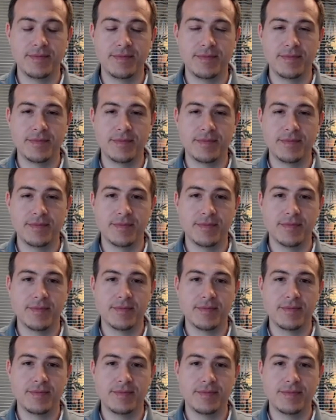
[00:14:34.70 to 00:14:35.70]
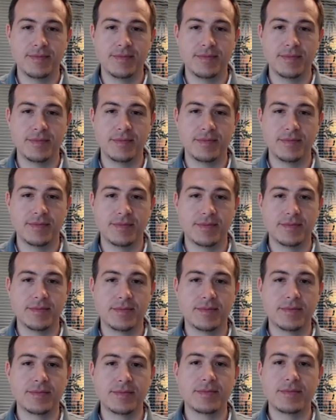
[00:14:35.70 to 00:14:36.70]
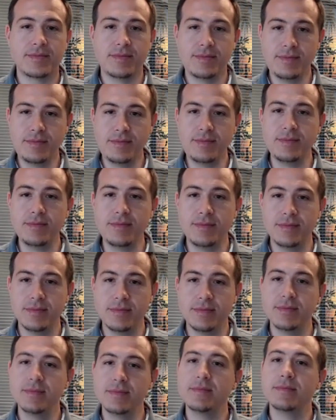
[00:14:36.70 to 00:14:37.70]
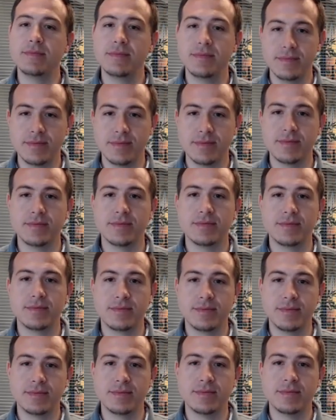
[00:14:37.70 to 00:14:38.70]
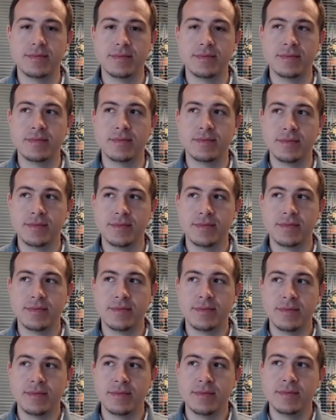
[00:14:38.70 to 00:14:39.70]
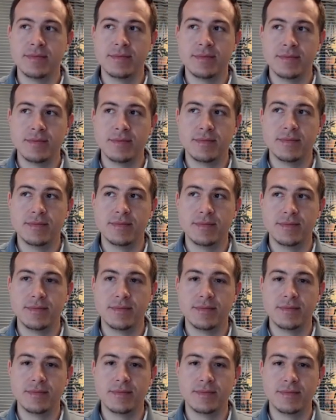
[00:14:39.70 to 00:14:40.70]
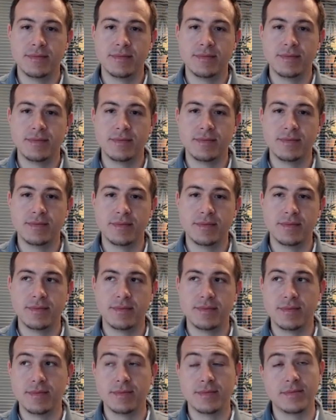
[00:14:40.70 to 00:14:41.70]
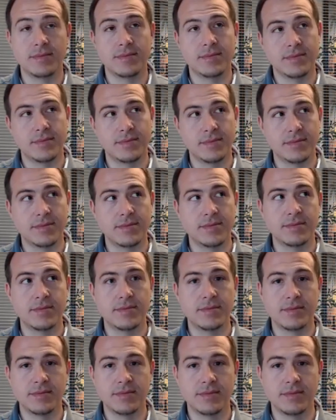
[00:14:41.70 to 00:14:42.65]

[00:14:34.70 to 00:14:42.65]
[no speech]